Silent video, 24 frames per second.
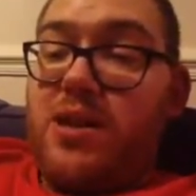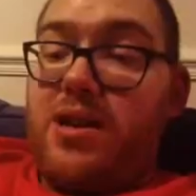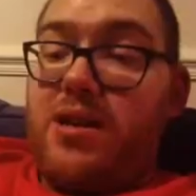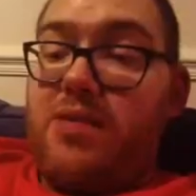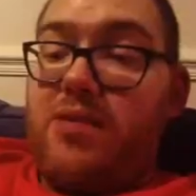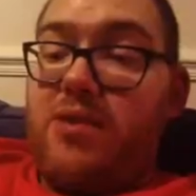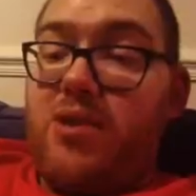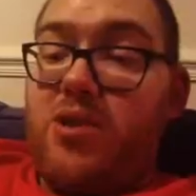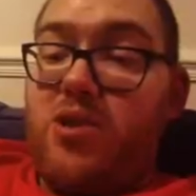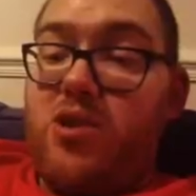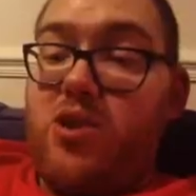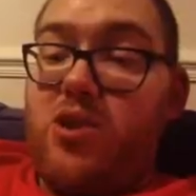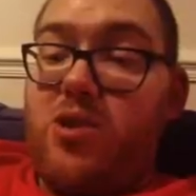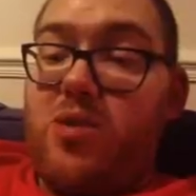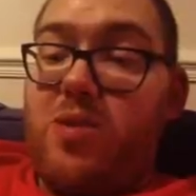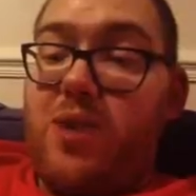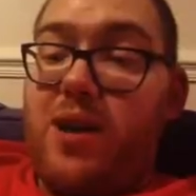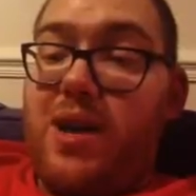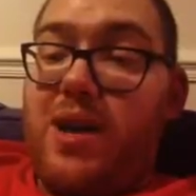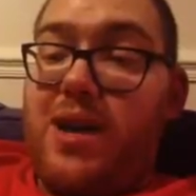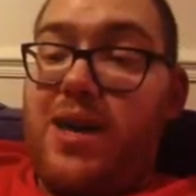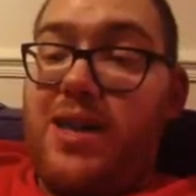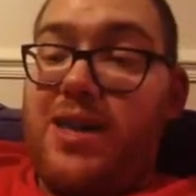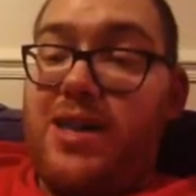Not sure
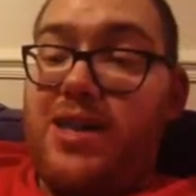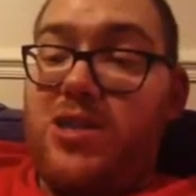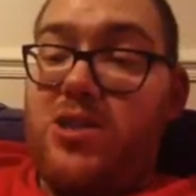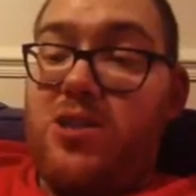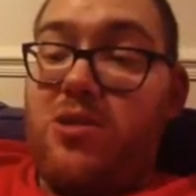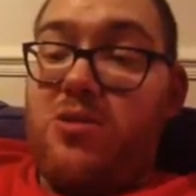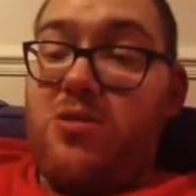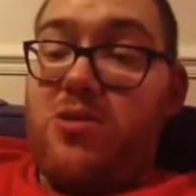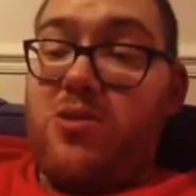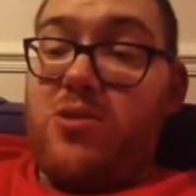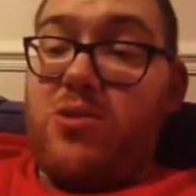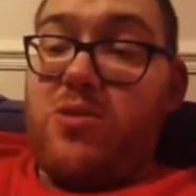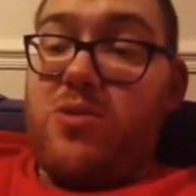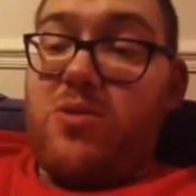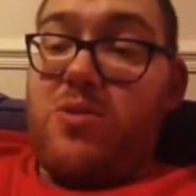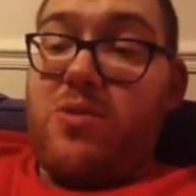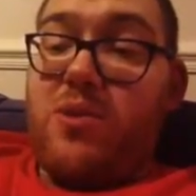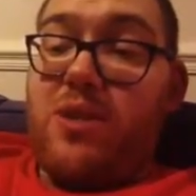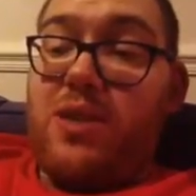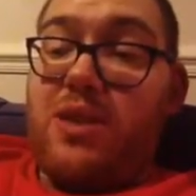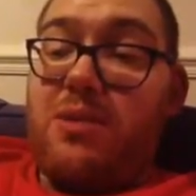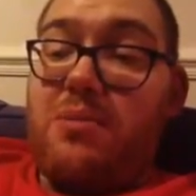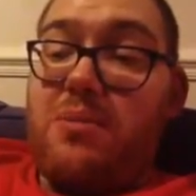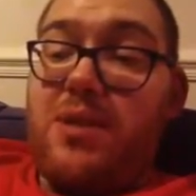why they chose to
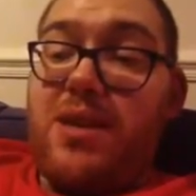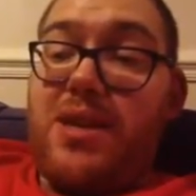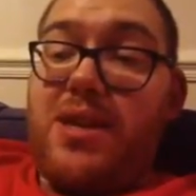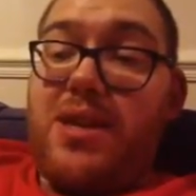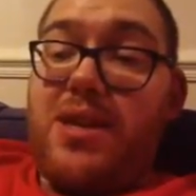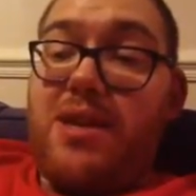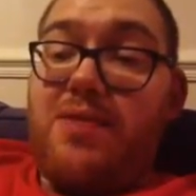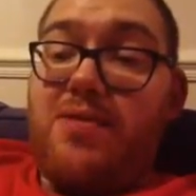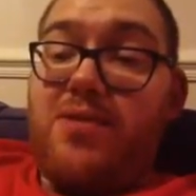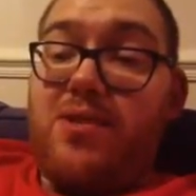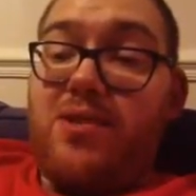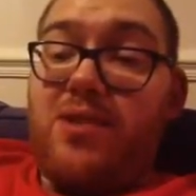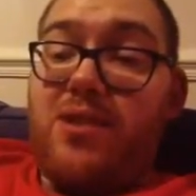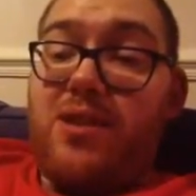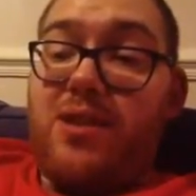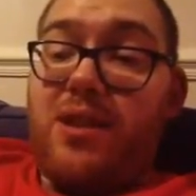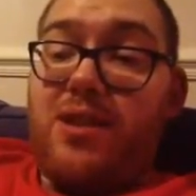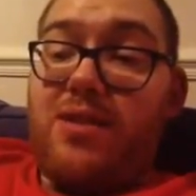eliminate Neville.